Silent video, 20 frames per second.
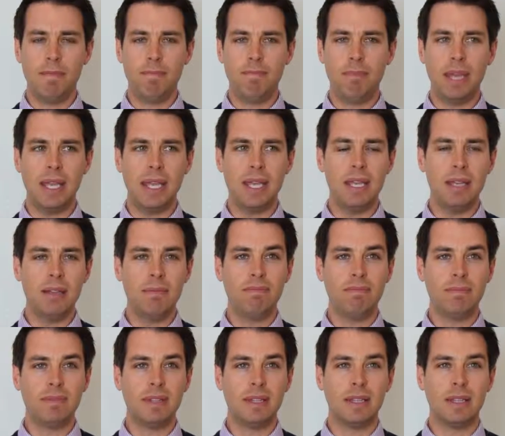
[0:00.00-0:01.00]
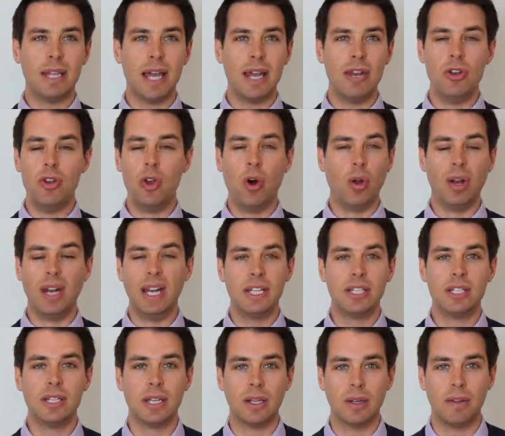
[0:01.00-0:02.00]
B, they're not
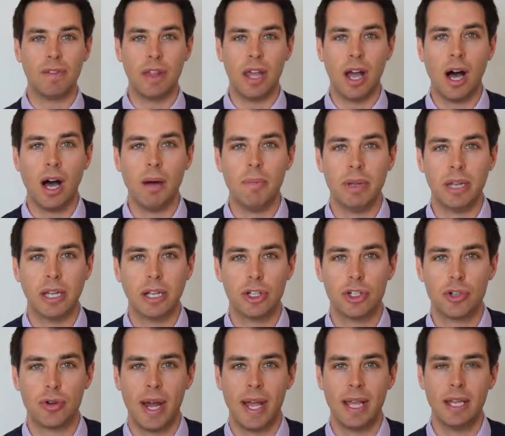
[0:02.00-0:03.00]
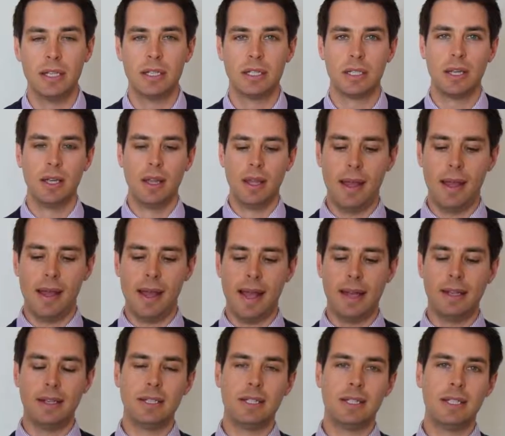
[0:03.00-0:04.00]
listening if they are being trained.
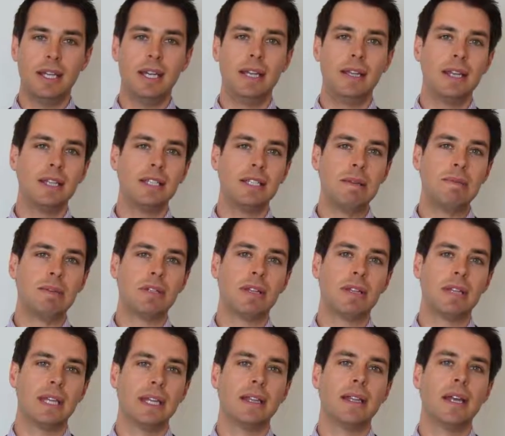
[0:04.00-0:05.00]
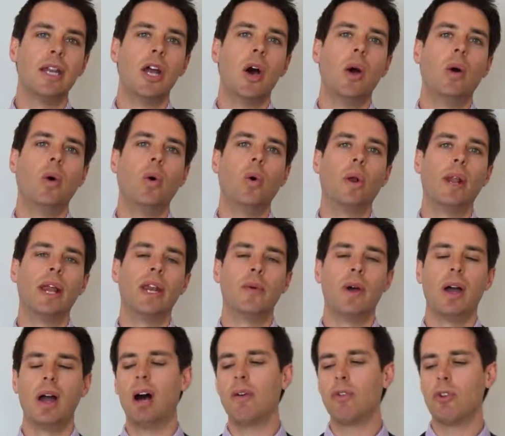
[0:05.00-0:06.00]
And C, they seem to think they know it all anyway.
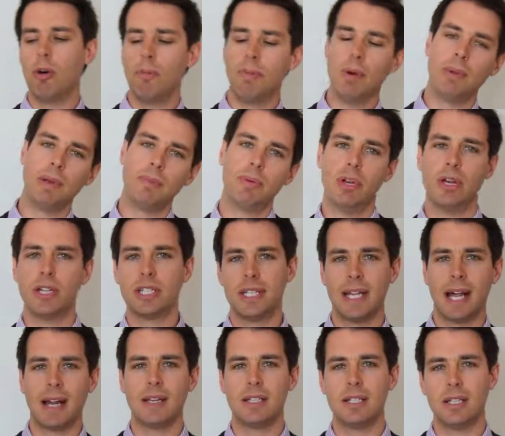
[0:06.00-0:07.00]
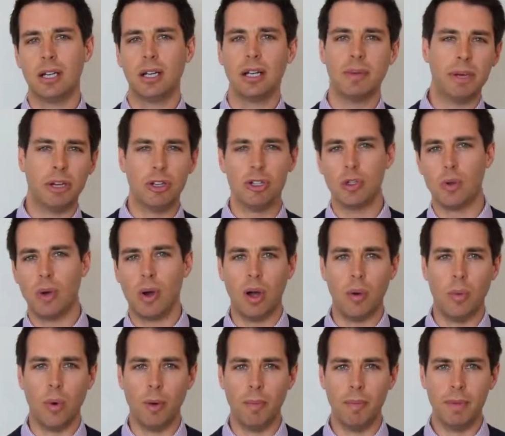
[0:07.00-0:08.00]
I've got a bubbly personality, I'm going to be able to do what I
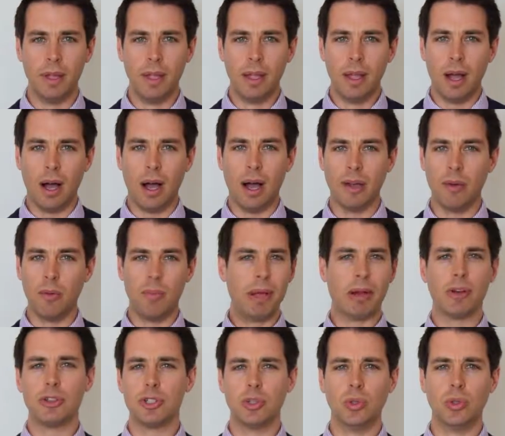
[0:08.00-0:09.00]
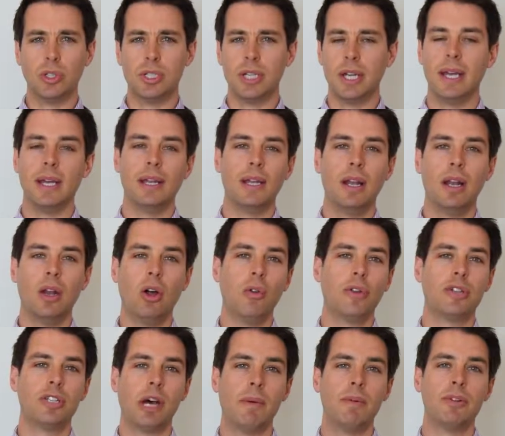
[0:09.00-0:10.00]
want. I'll be able to sort it. A lot of
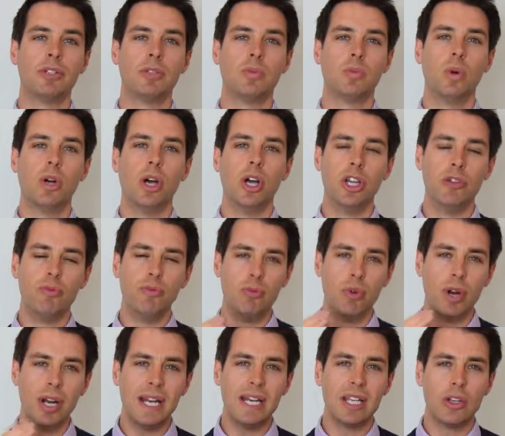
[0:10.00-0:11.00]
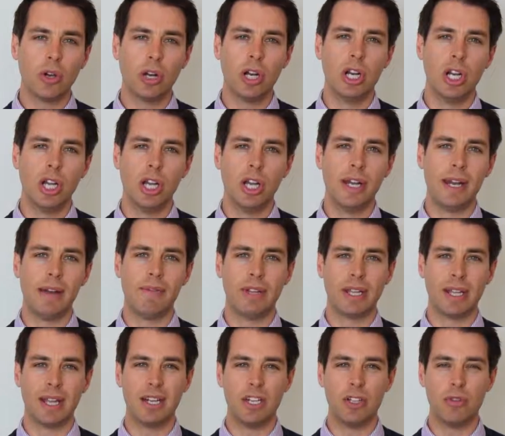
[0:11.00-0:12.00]
the time it doesn't work. You've really got to learn
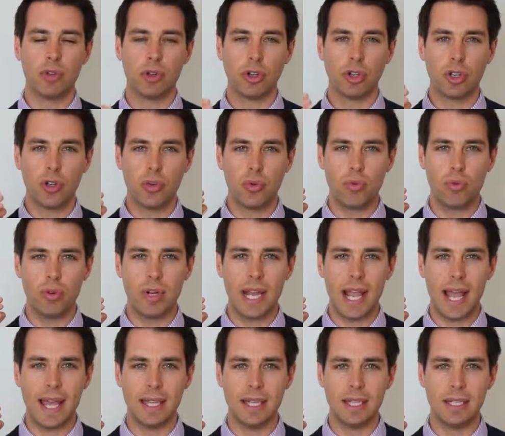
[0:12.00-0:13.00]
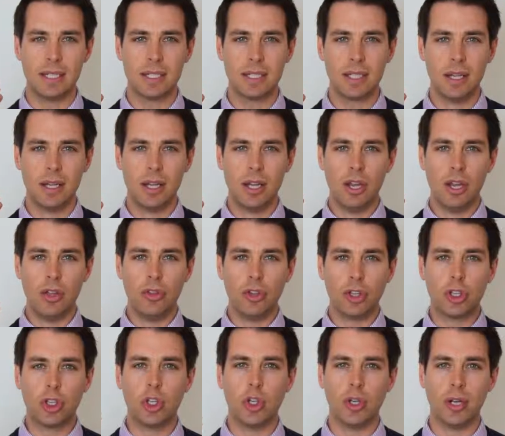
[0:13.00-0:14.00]
everything and you've got to create the
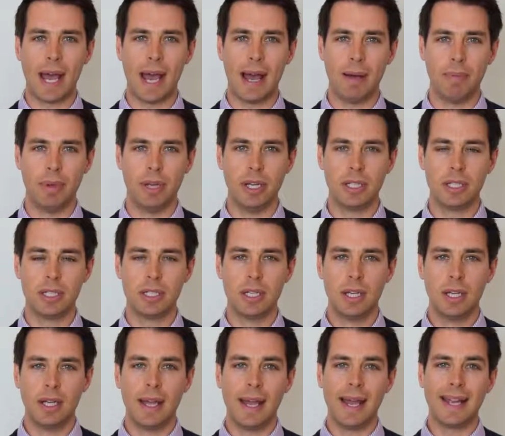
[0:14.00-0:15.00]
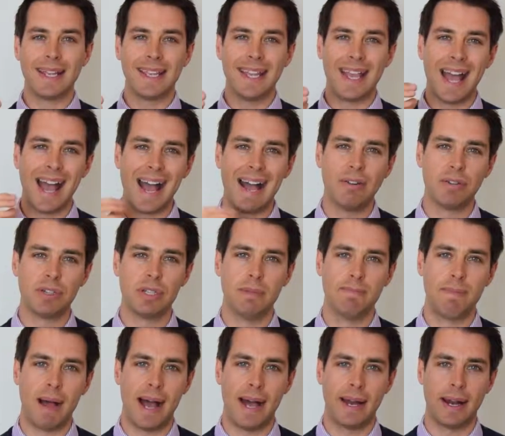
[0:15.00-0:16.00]
good habits and get out of the
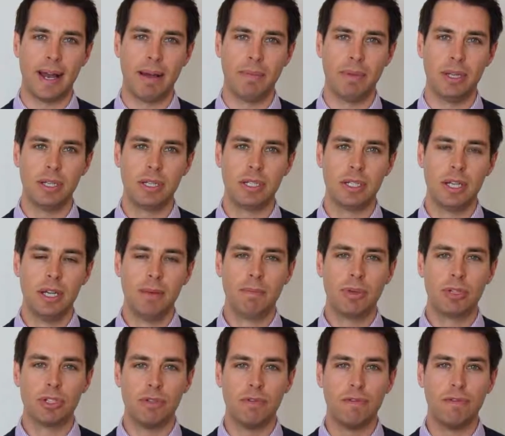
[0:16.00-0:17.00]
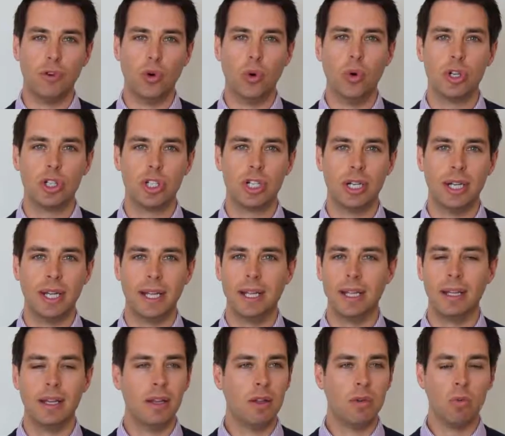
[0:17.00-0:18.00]
bad habits. Because
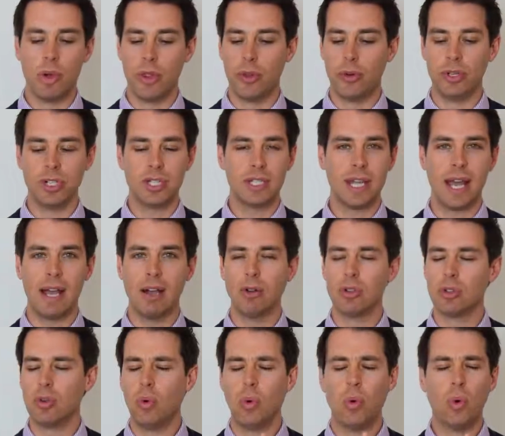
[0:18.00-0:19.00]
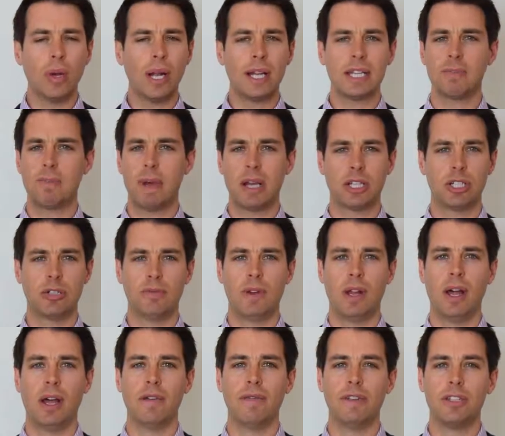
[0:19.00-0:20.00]
unfortunately, whether it's sales or all aspects of
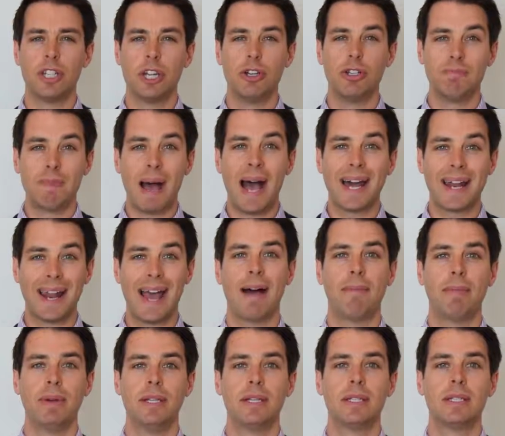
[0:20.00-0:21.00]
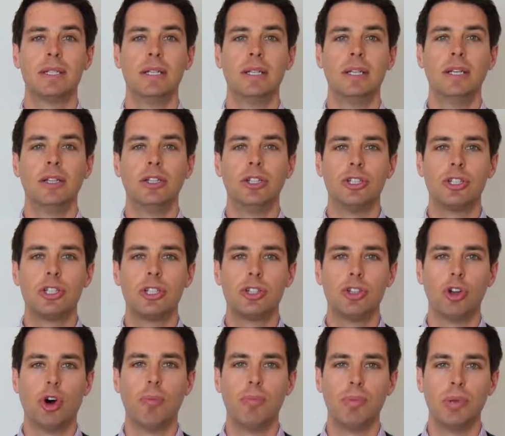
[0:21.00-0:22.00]
life, it's those bad habits that
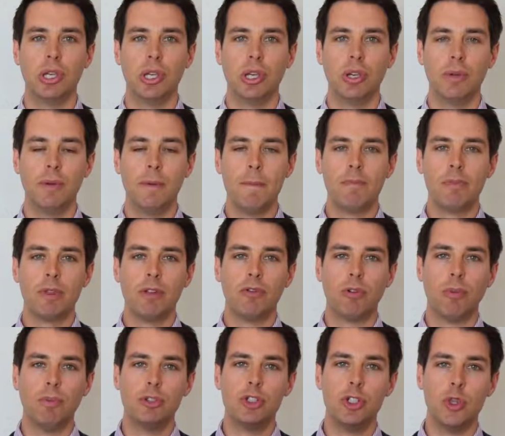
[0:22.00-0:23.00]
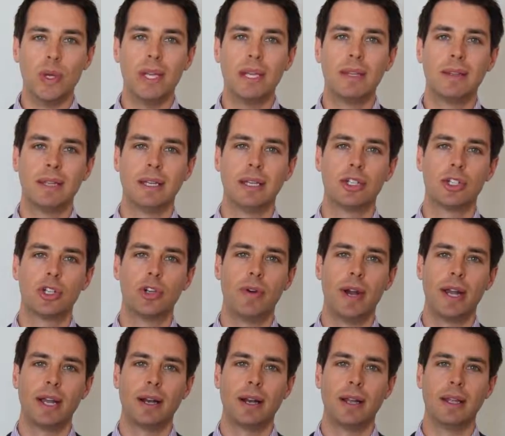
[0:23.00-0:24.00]
stop you from doing things
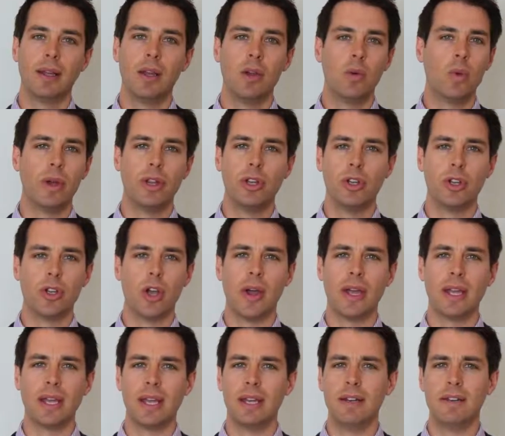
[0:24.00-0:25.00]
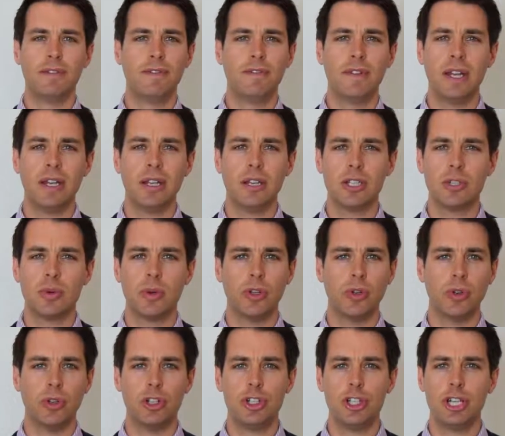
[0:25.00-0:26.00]
correctly. Whether you're going into fitness, whether you're
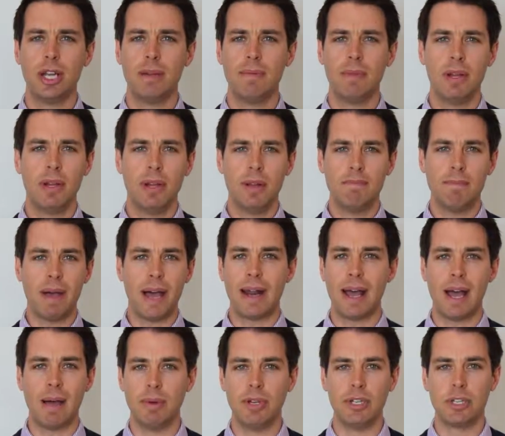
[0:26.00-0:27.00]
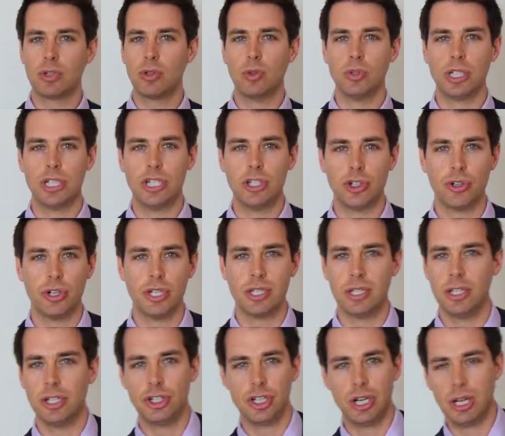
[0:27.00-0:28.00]
at the gym, bad habits cause injuries in
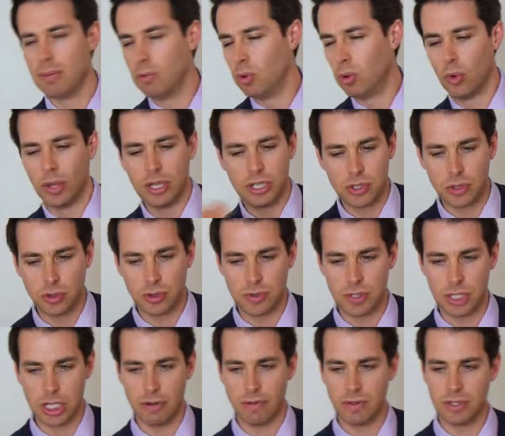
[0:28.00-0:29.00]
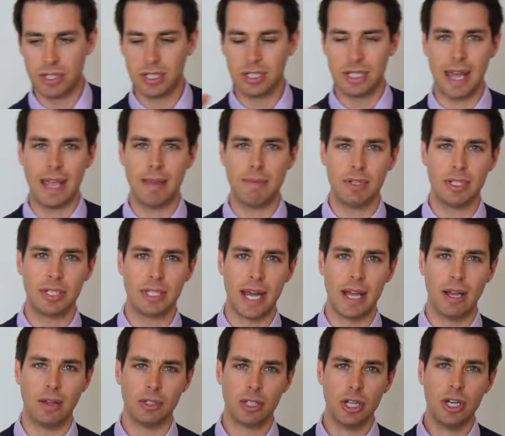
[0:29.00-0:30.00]
the gym, all this sort of stuff. It's the same as
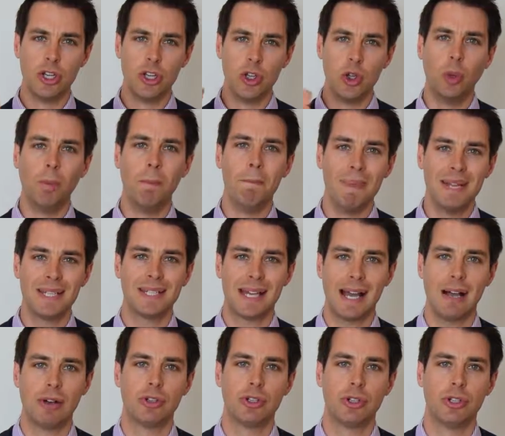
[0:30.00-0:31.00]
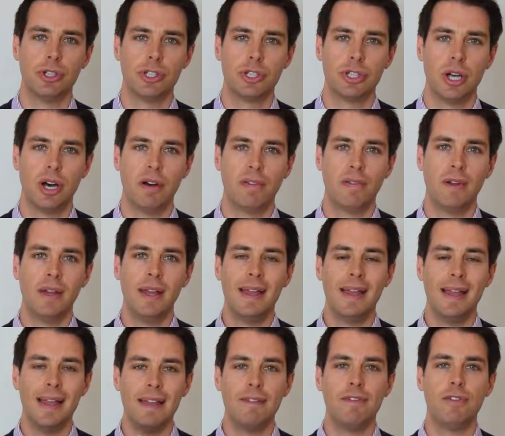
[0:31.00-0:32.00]
sales. You'll miss out on stuff
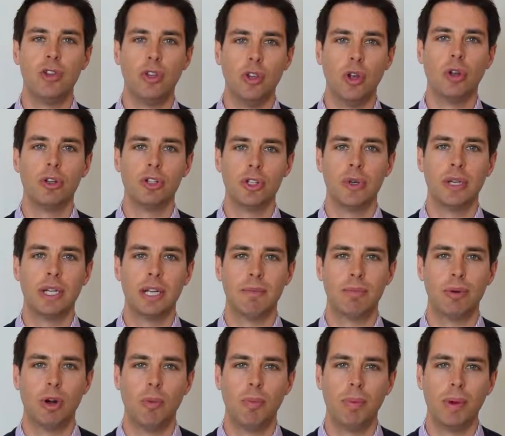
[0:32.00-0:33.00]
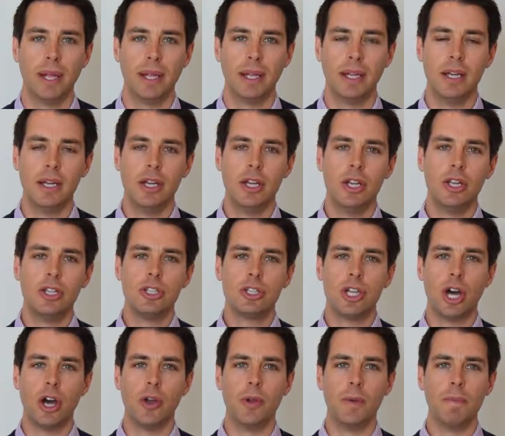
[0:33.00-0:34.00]
if you're not doing it properly.
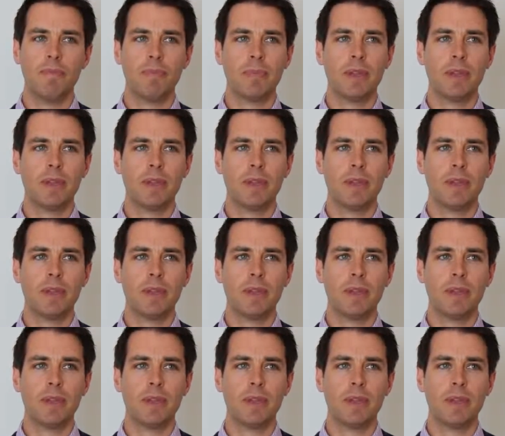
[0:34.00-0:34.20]
So